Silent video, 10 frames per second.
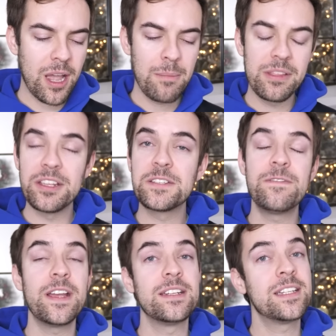got me this
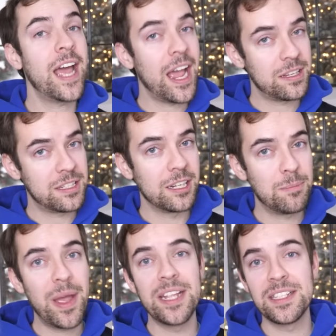
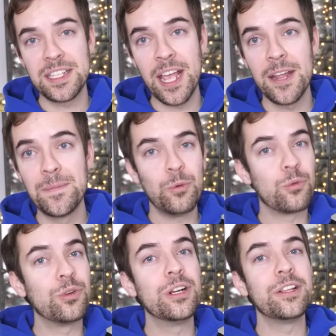fantastic pen set. And
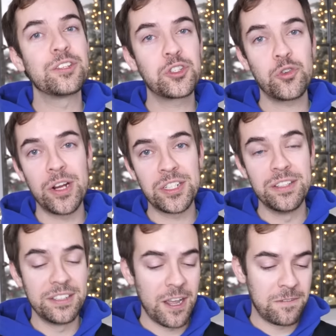we're really
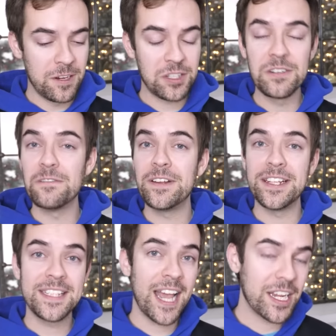stretching the definition of
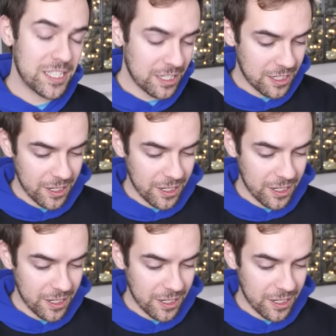fantastic